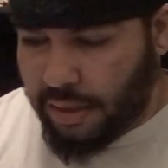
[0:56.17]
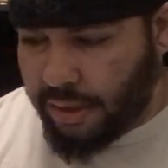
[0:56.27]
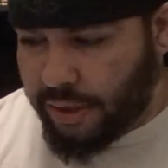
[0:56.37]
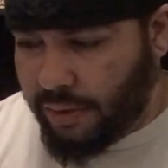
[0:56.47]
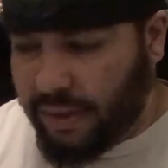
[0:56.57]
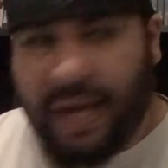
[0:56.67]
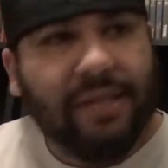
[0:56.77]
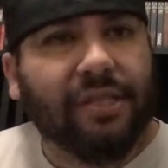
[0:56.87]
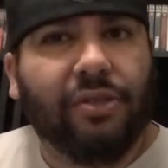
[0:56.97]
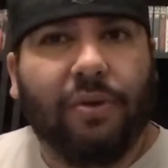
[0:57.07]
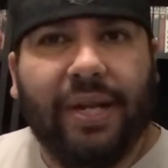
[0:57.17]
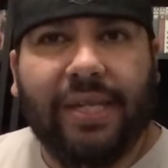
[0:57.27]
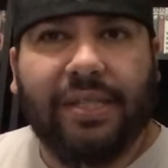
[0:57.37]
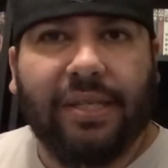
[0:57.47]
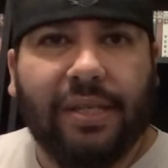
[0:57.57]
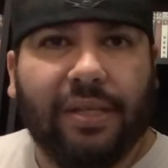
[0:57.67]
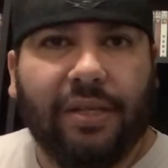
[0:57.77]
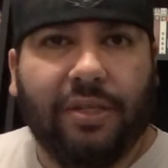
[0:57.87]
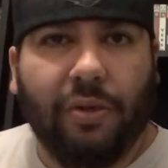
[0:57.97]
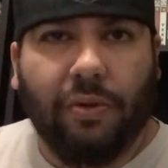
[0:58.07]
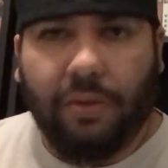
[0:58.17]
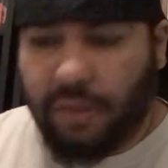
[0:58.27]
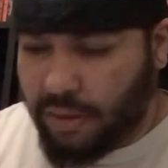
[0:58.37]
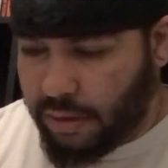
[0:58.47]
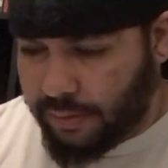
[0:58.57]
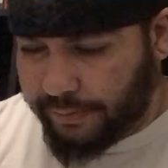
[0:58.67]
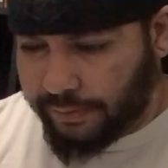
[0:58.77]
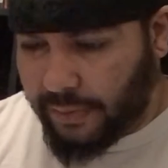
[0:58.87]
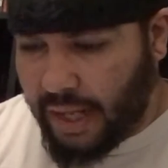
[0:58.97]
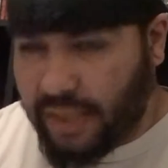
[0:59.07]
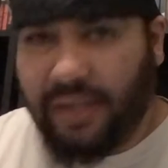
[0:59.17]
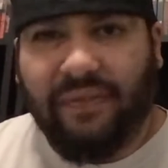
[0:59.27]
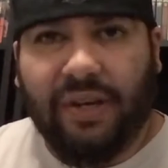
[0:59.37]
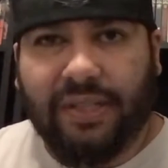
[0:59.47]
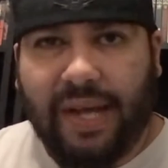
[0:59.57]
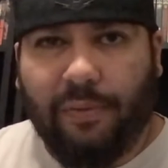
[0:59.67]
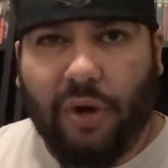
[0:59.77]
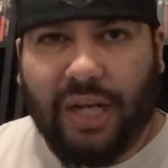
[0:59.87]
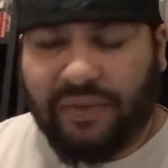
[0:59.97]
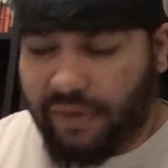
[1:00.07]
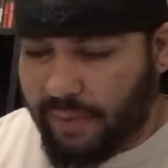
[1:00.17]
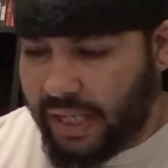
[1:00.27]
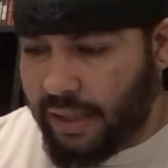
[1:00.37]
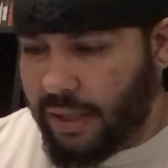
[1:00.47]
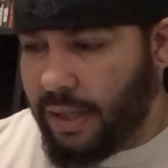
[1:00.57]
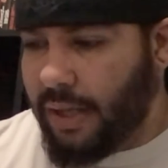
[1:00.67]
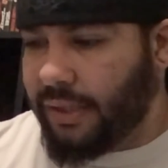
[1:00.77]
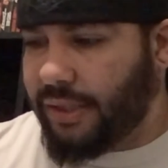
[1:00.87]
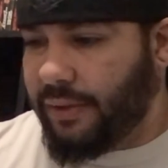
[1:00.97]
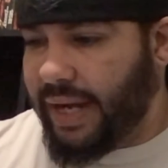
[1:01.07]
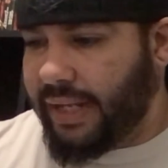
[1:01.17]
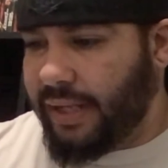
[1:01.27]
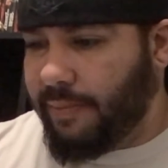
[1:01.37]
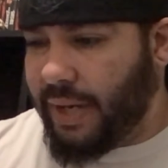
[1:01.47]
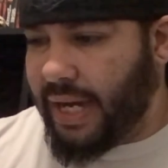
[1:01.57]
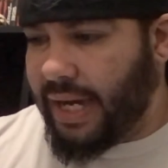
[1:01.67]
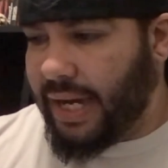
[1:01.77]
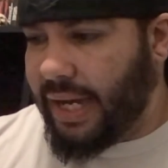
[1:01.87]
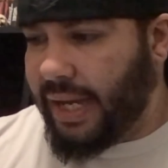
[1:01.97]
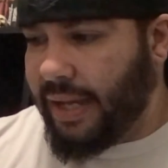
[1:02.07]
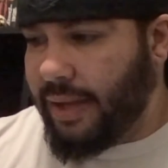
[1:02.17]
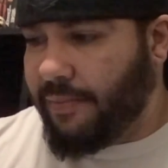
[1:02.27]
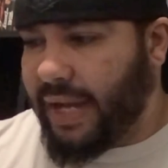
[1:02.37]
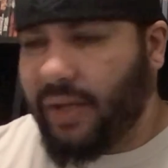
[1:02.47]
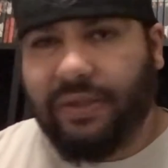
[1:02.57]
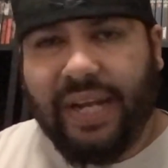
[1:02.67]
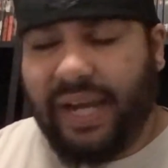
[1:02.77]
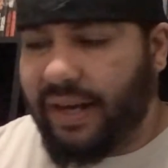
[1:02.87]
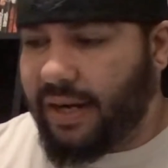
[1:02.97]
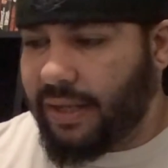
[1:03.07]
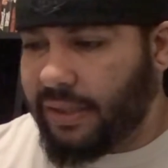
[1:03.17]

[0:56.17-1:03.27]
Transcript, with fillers: 2020's The Toll. It's a first time watch for me. It's directed by Michael Nader.